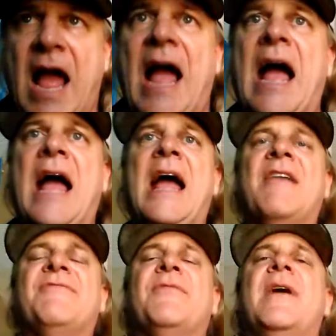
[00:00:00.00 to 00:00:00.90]

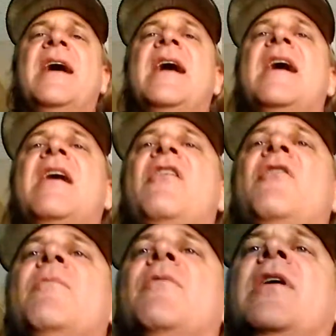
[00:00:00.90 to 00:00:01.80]
Halfway
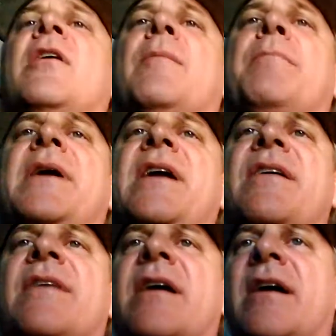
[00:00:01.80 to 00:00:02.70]
home, we'll
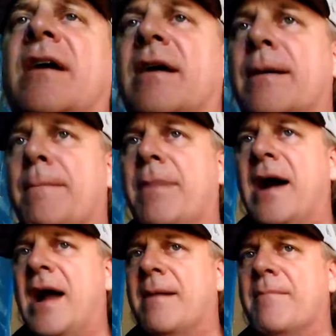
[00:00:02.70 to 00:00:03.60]
be there
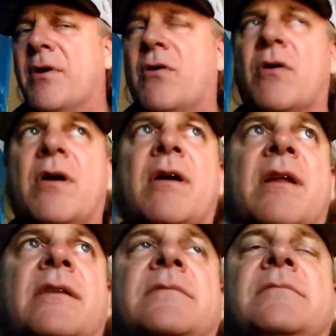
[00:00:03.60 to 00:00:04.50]
by
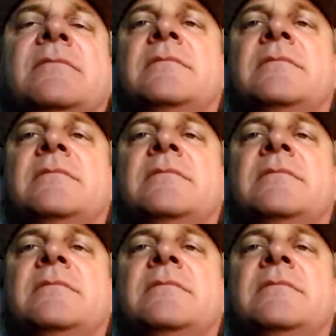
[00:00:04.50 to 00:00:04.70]
morning.